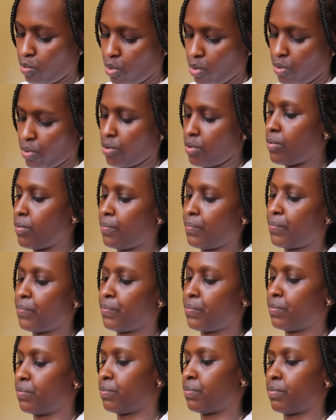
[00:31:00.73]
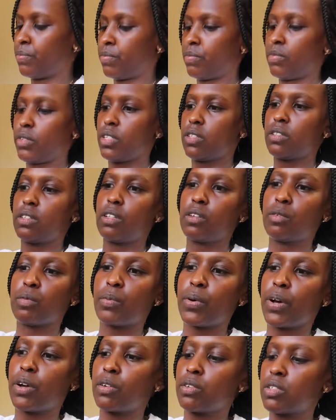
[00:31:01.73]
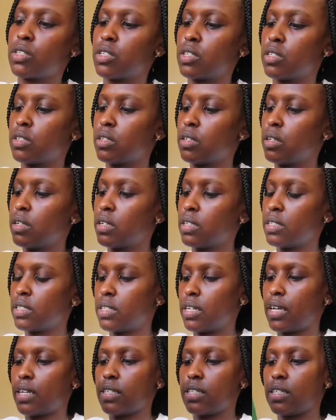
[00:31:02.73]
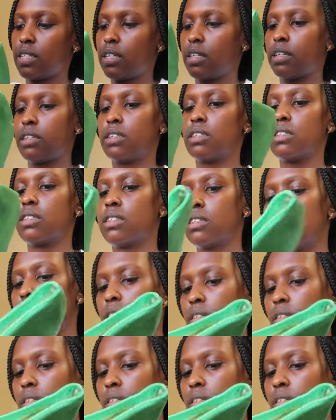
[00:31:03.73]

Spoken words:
tomorrow. This little pouch. It's nice and